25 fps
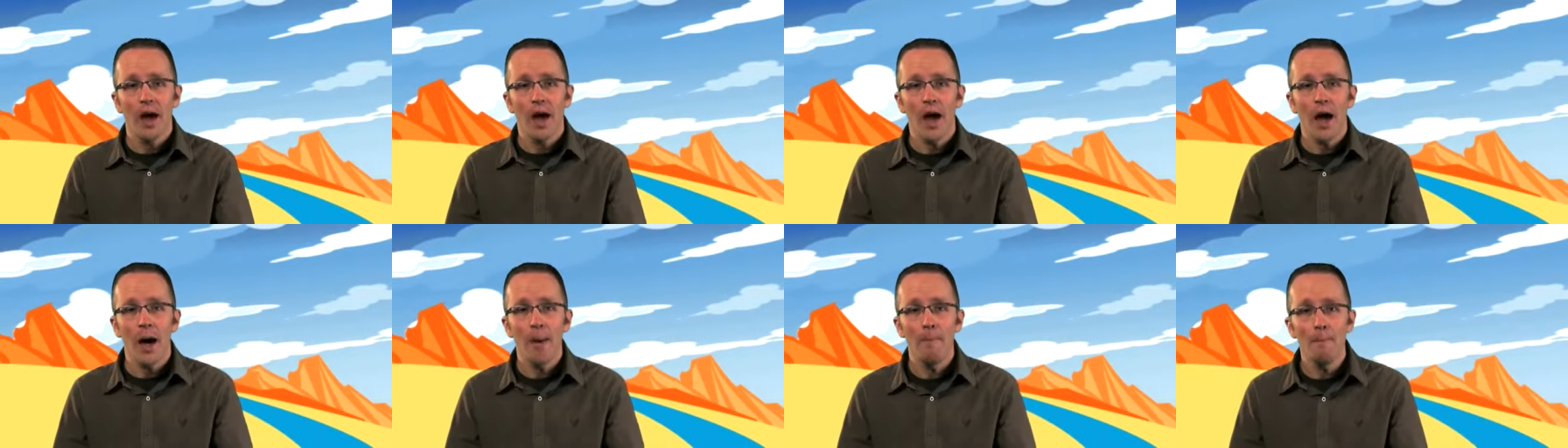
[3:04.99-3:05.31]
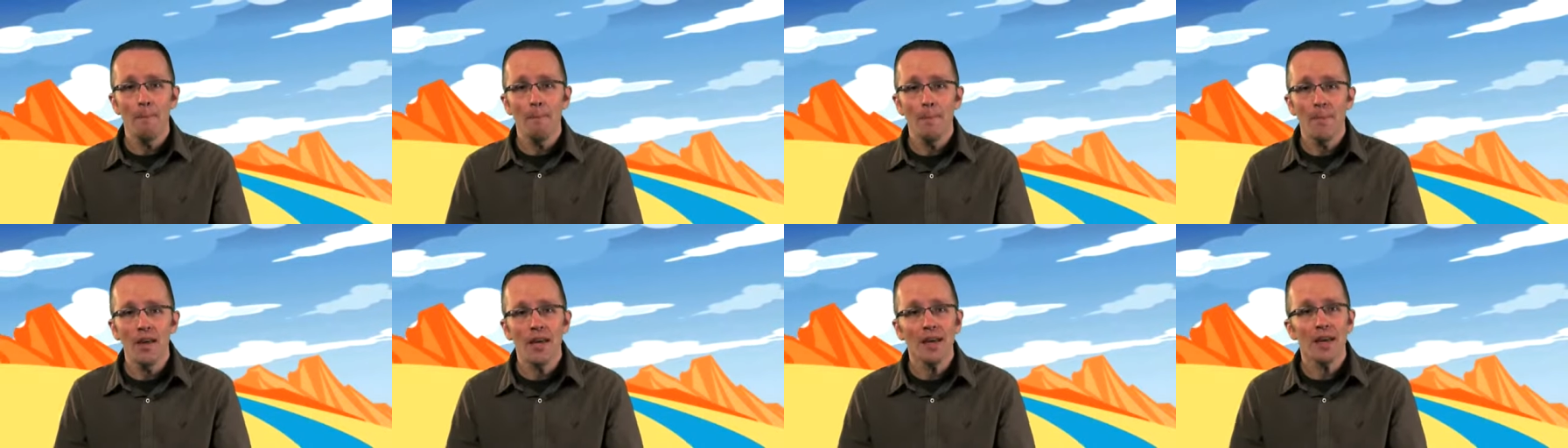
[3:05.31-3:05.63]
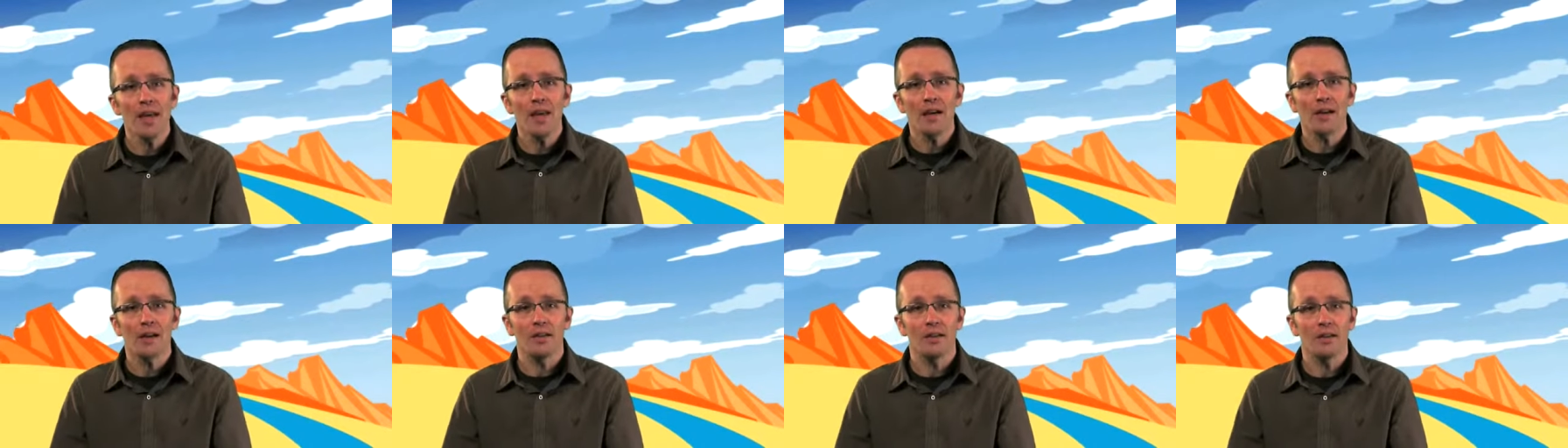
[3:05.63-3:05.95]

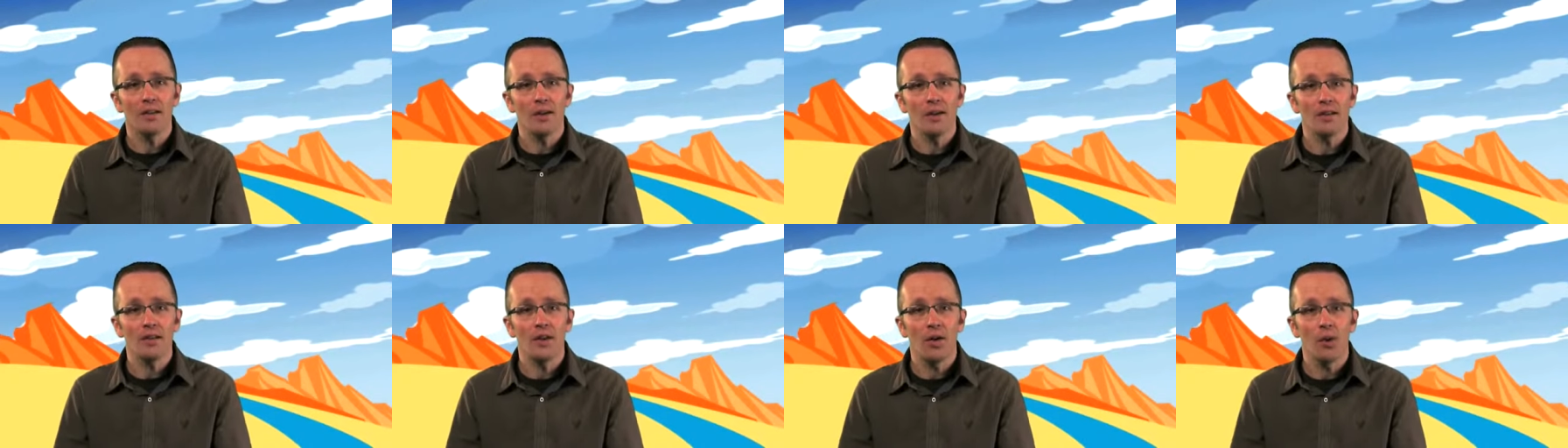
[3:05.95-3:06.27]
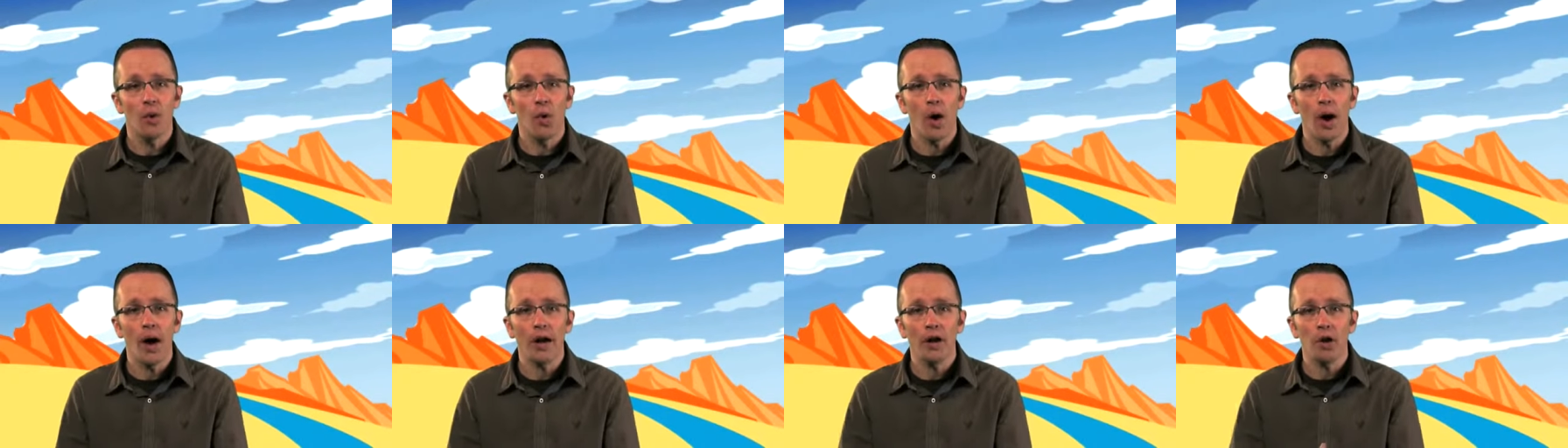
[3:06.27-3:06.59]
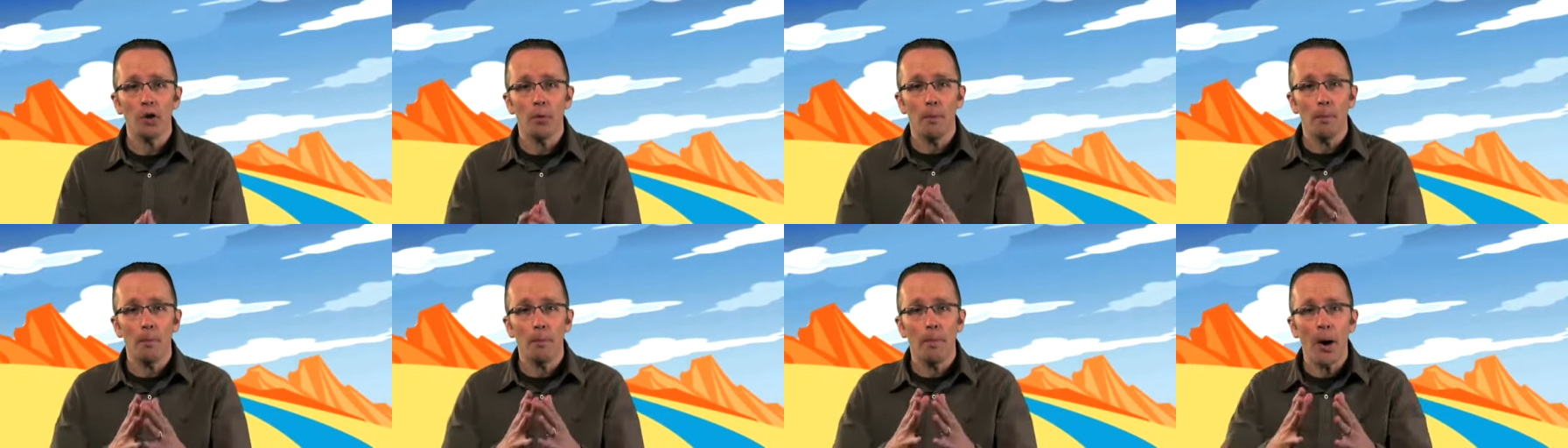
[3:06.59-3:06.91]
Immediately, the
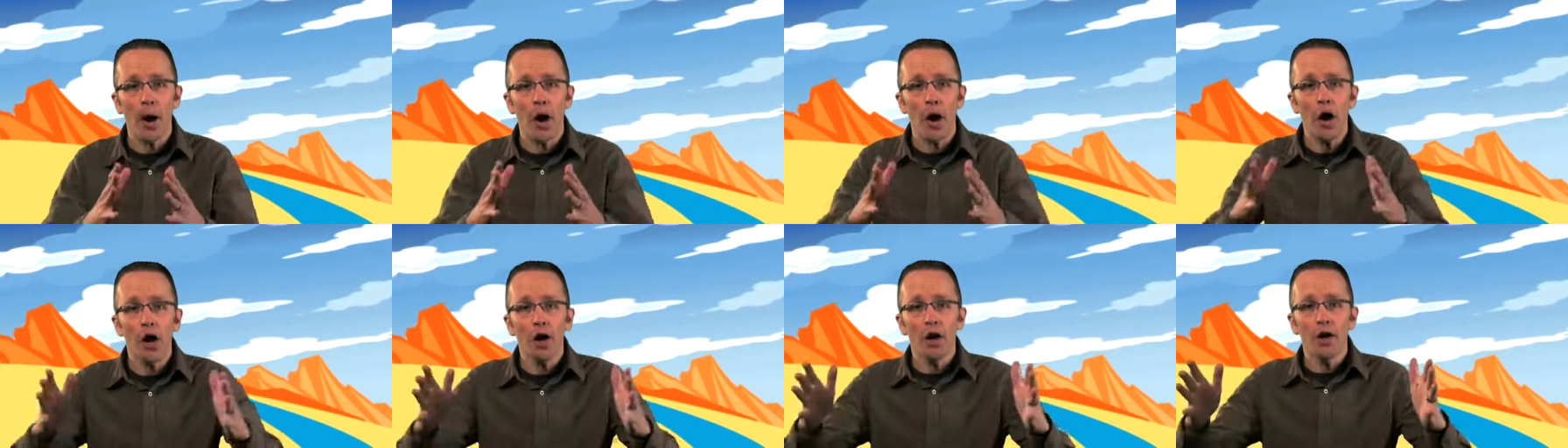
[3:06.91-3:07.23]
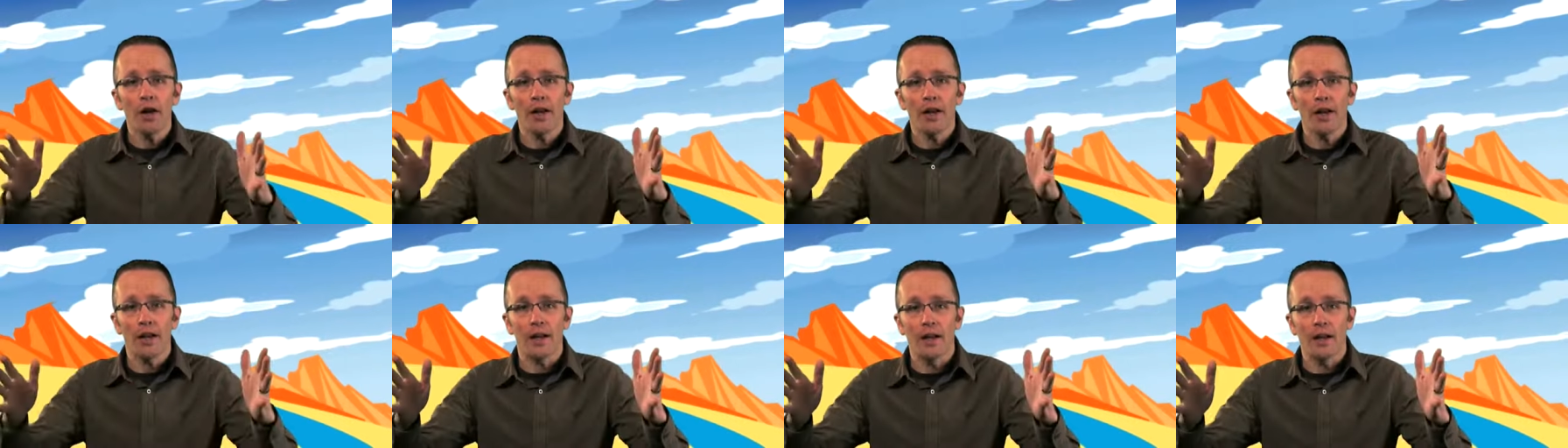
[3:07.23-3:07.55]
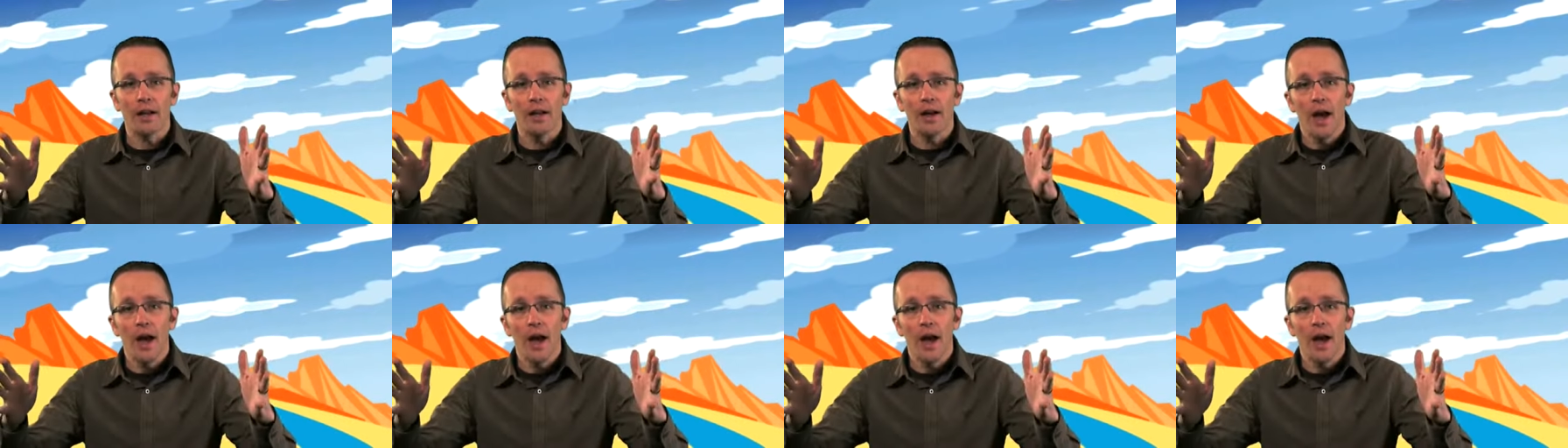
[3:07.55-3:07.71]
water parted